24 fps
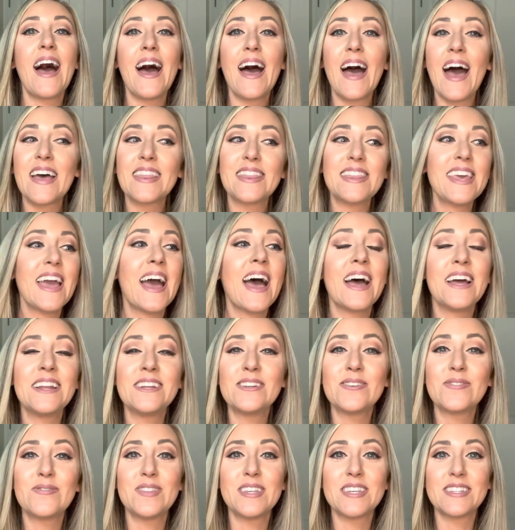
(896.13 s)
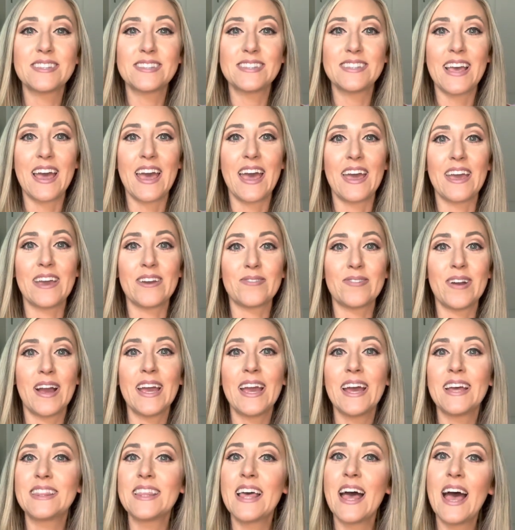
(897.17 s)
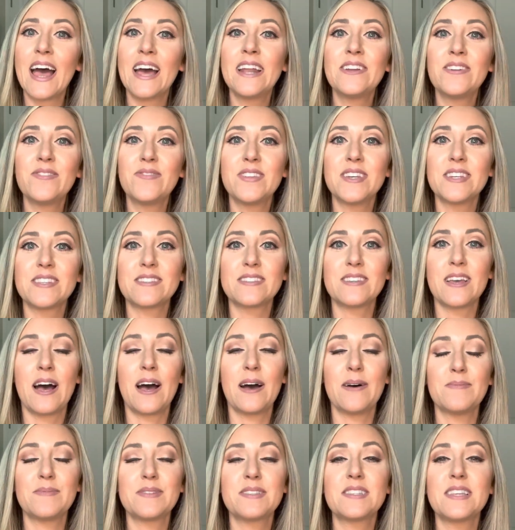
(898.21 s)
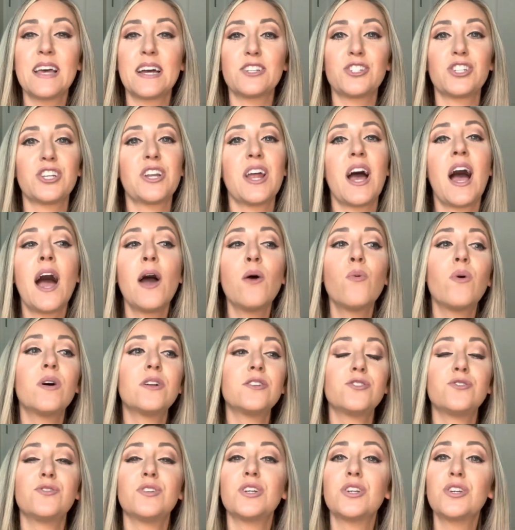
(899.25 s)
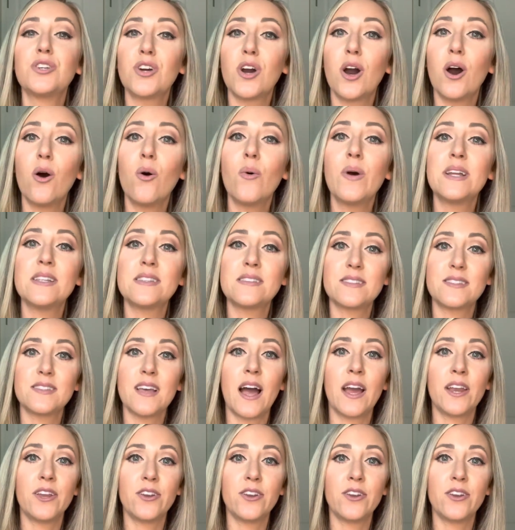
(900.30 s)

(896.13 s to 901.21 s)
at the end of this day, right, at the end of this session, I want you to go and sign